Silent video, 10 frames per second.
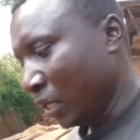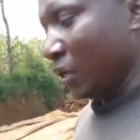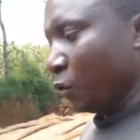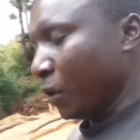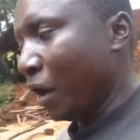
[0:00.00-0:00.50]

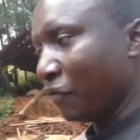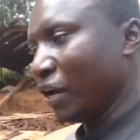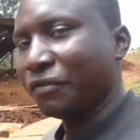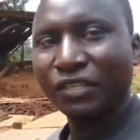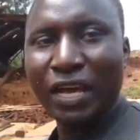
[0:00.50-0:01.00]
We have
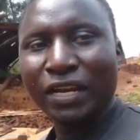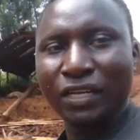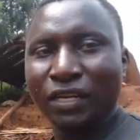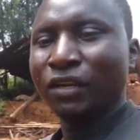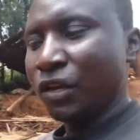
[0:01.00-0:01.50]
enough sand,
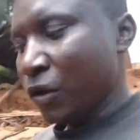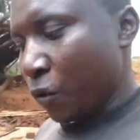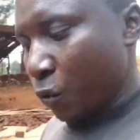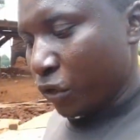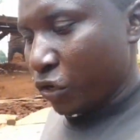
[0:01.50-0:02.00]

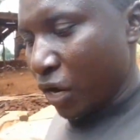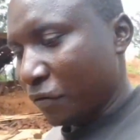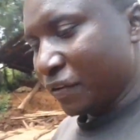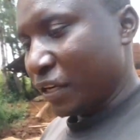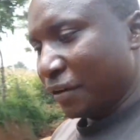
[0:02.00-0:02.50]
we don't have
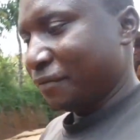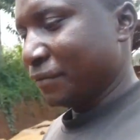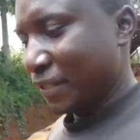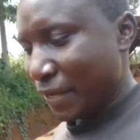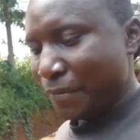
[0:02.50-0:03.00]
enough
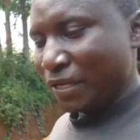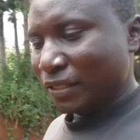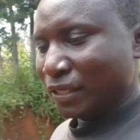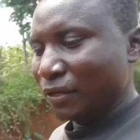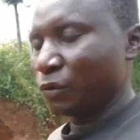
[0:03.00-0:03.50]
cement.
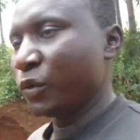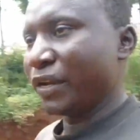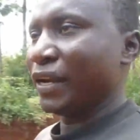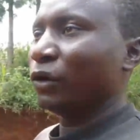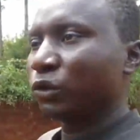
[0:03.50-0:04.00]
We are
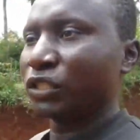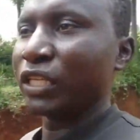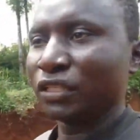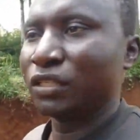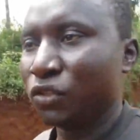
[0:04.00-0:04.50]
now just
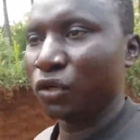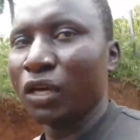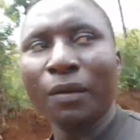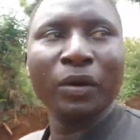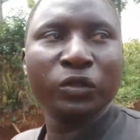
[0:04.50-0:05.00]
talking
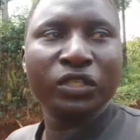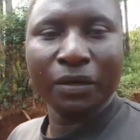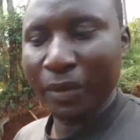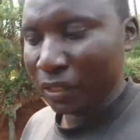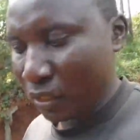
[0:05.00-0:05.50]
about
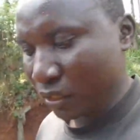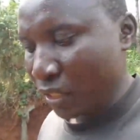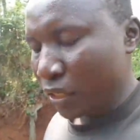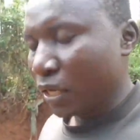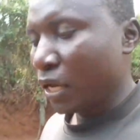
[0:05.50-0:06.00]
cement,
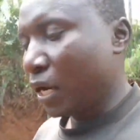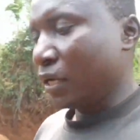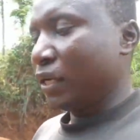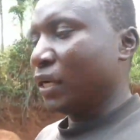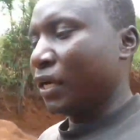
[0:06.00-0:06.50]
and
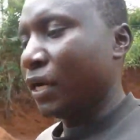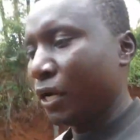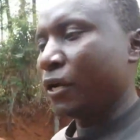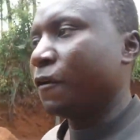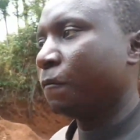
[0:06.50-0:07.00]

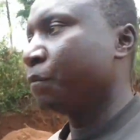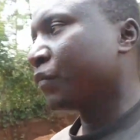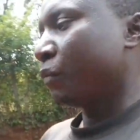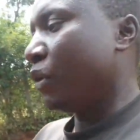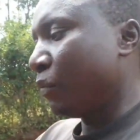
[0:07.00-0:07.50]

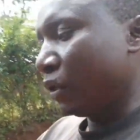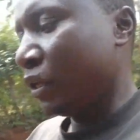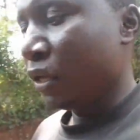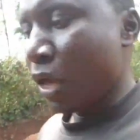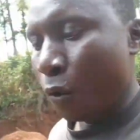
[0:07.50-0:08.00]
maybe
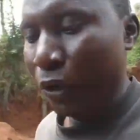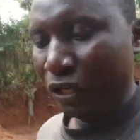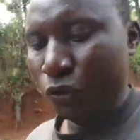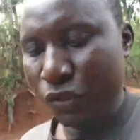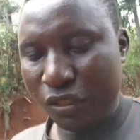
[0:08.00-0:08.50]

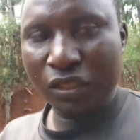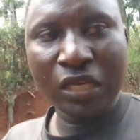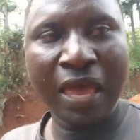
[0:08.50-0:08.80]
windows,